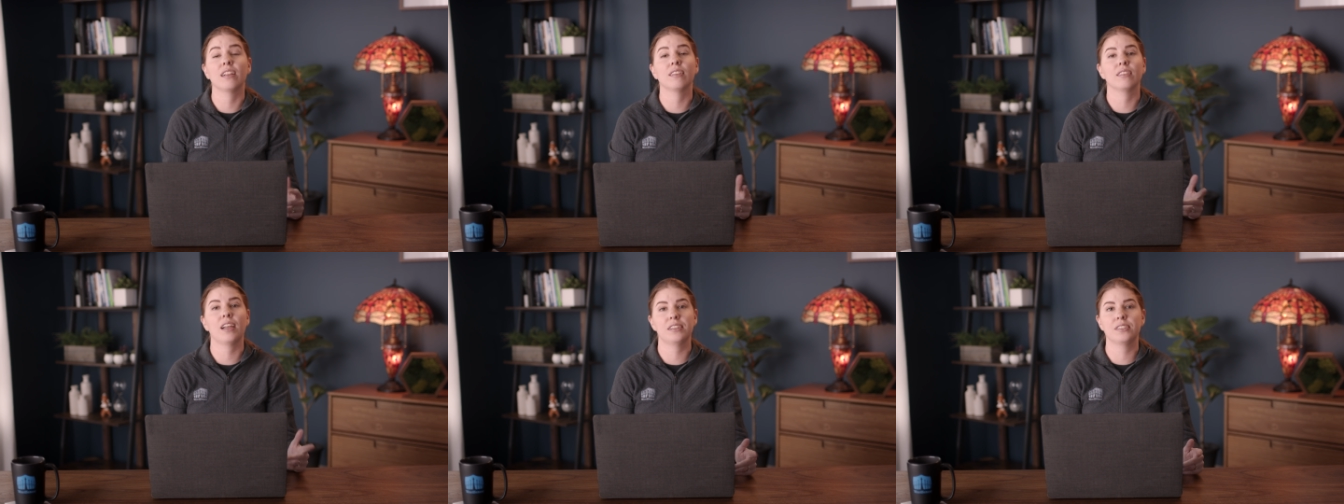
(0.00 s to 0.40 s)

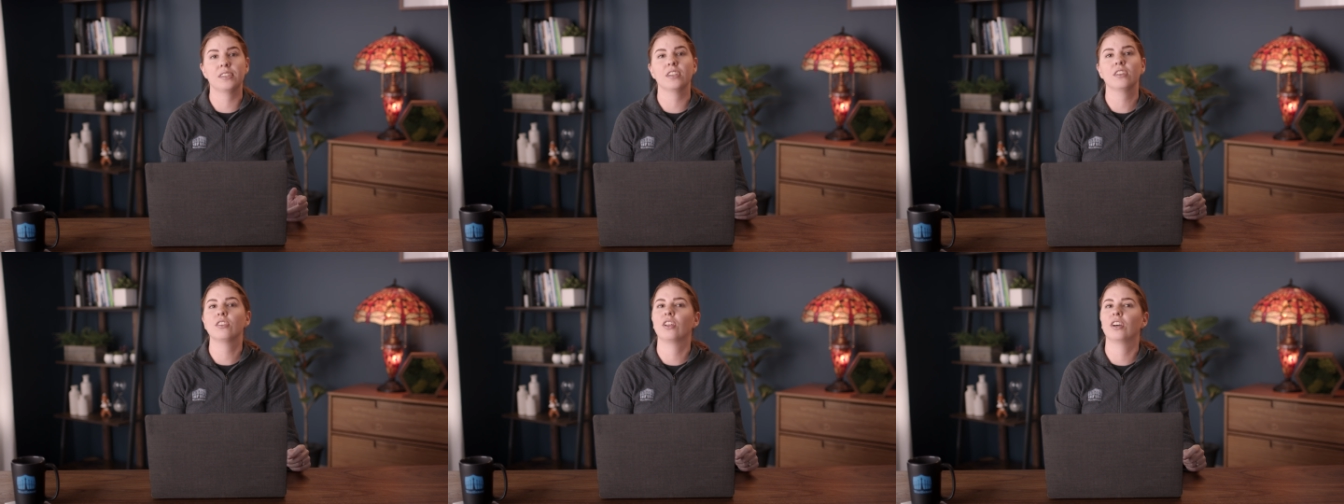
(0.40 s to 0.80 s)
let's
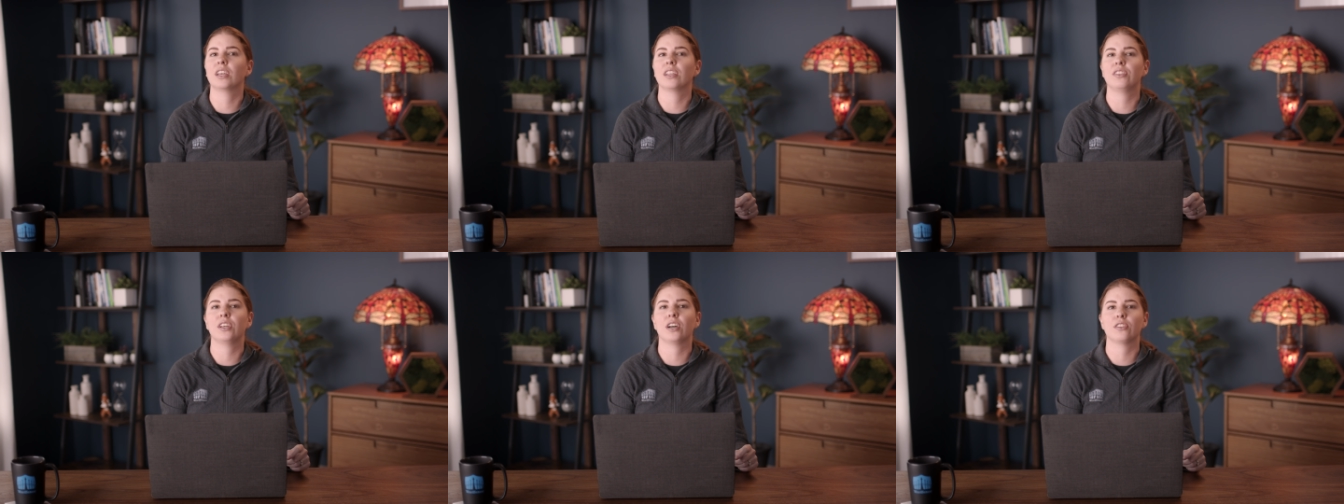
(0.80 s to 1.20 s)
take a look
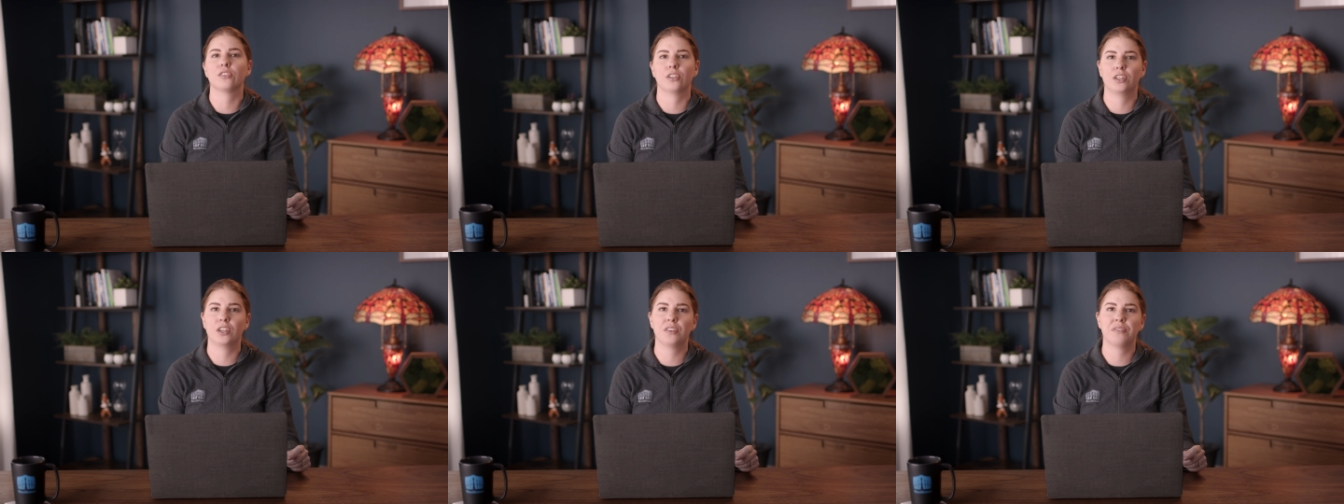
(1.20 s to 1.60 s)
at the
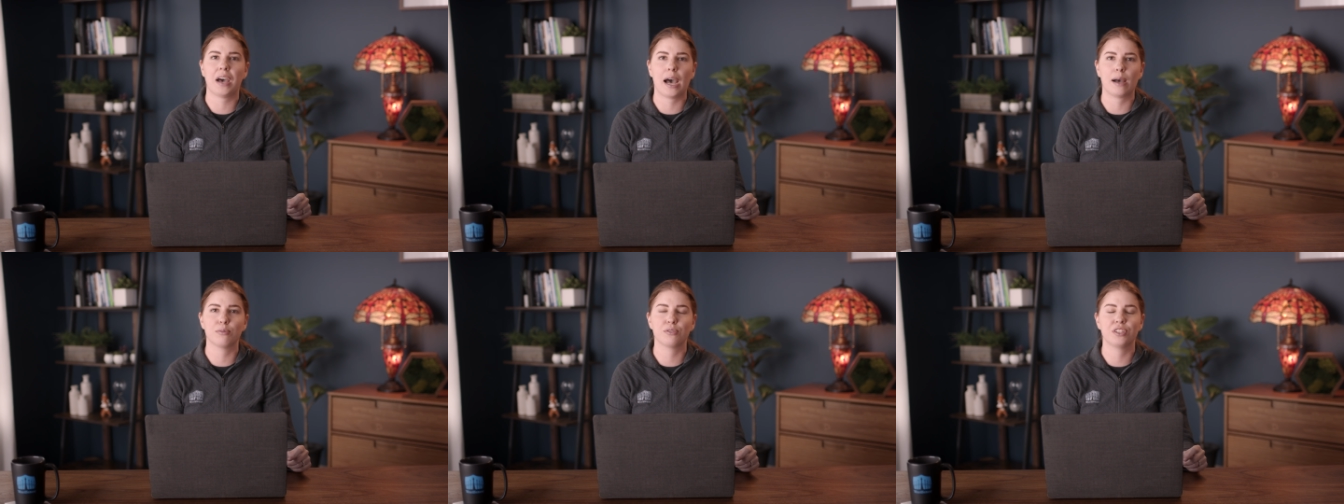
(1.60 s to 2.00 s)
alternative
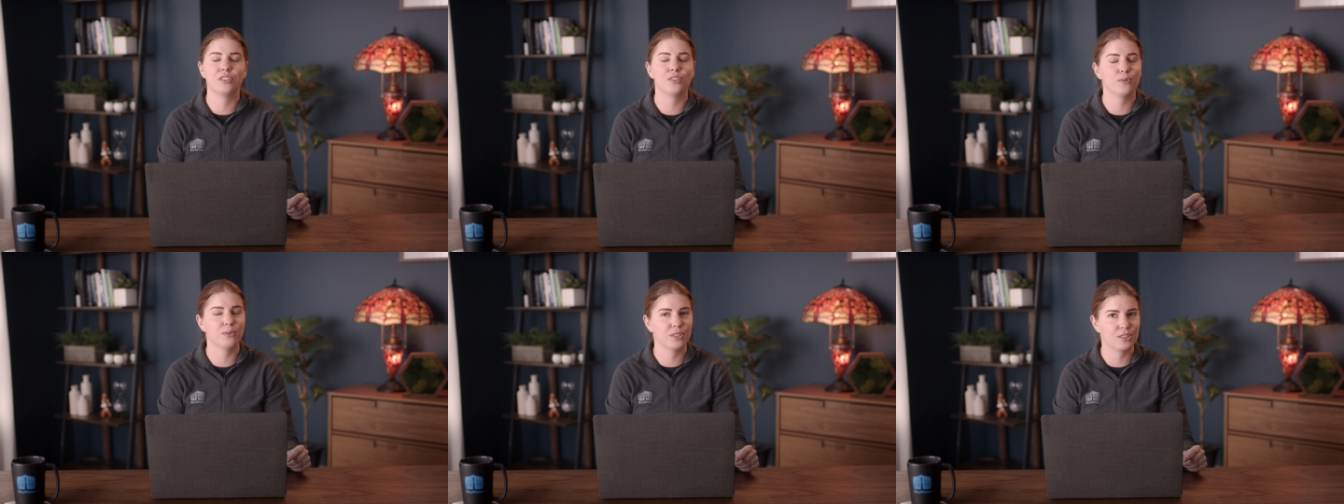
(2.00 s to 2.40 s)
option
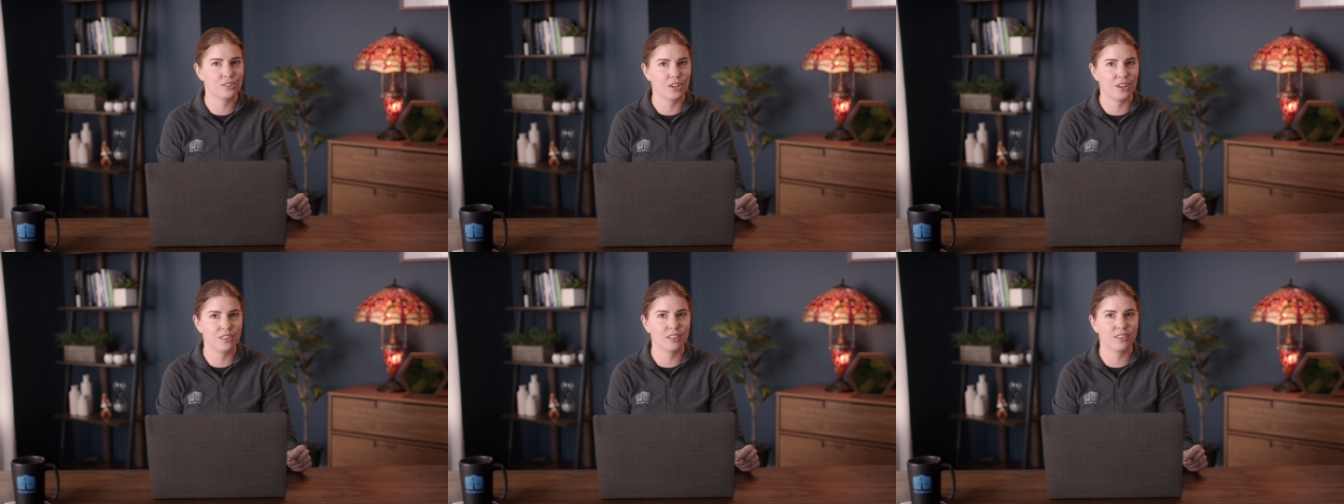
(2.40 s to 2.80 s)
to
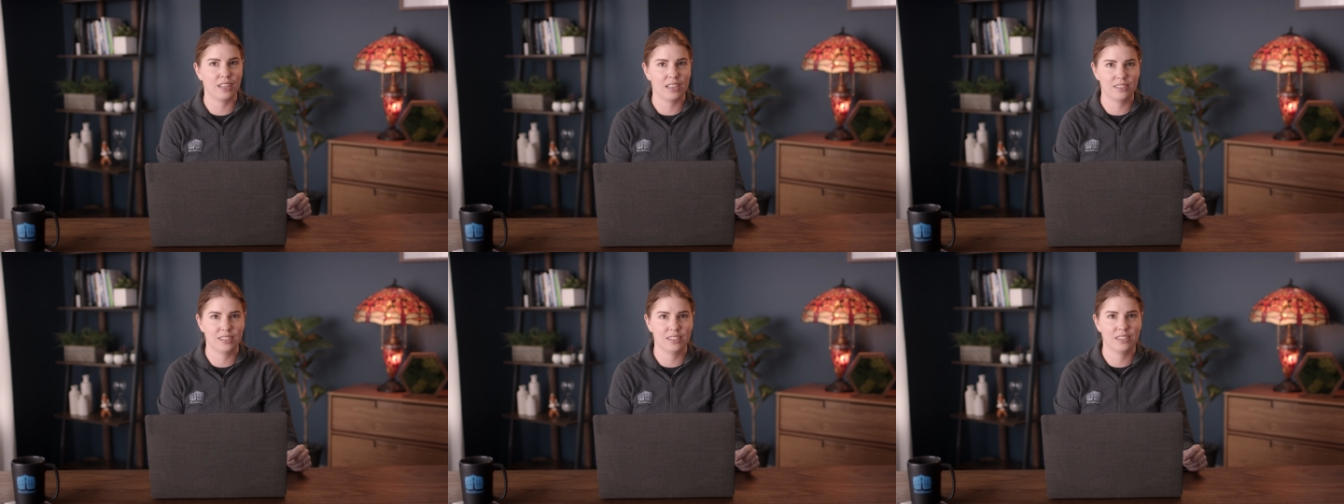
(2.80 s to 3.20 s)
install the
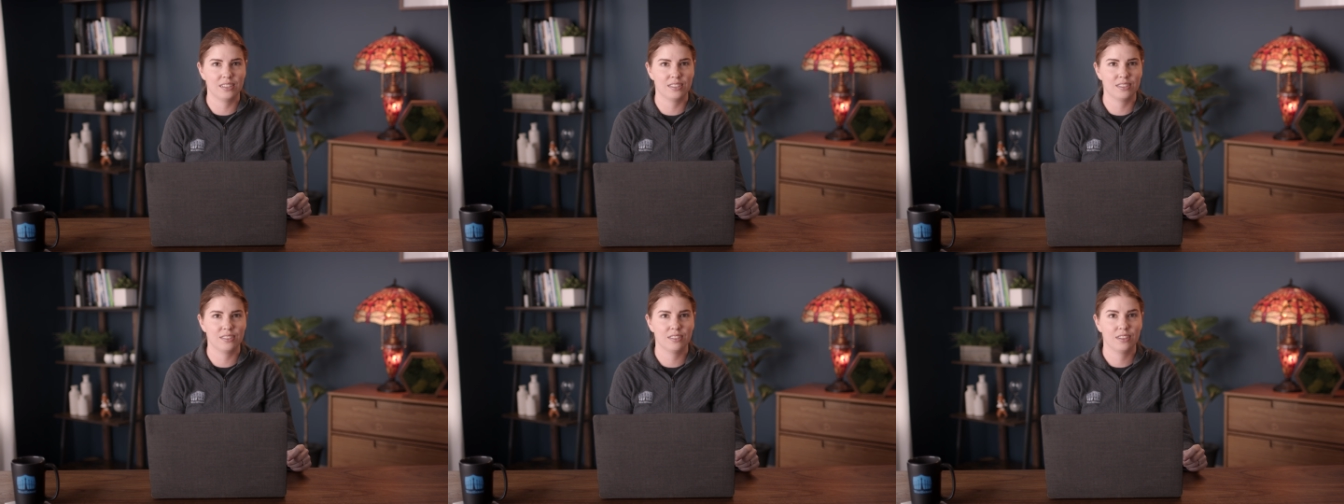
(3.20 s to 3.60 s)
license.